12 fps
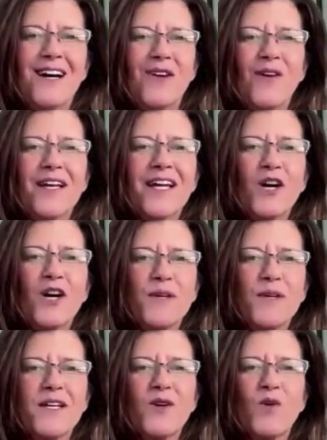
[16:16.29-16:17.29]
I want to help
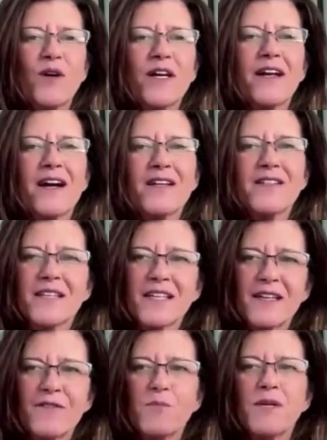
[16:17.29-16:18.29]
you get organized and
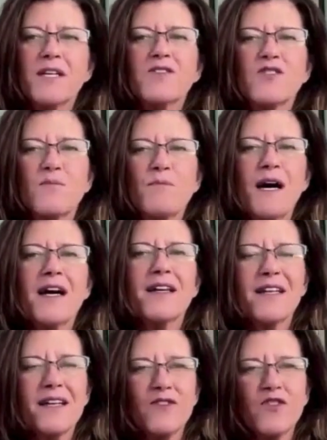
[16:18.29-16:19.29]
give you peace of
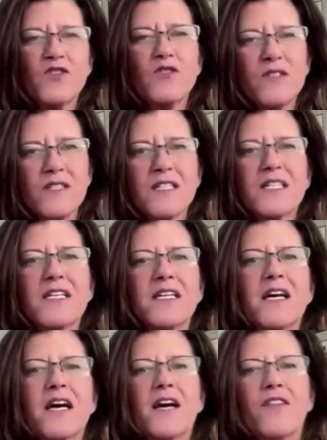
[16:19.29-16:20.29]
mind and
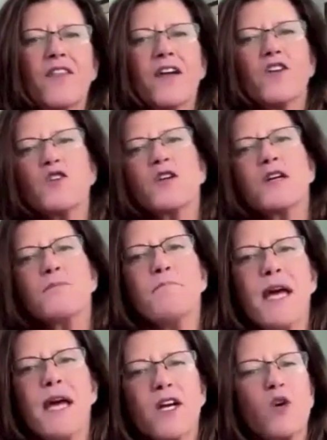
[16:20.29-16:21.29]
certainty that you can
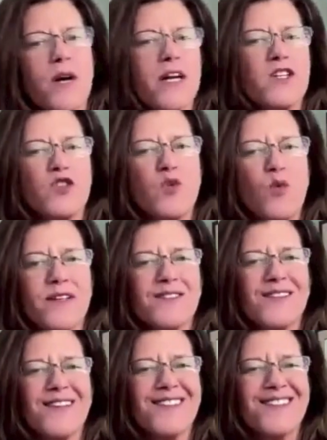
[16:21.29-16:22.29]
make great
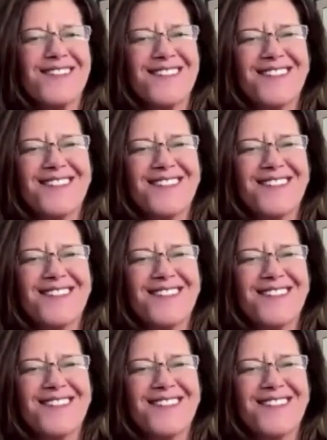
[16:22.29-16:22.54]
choices.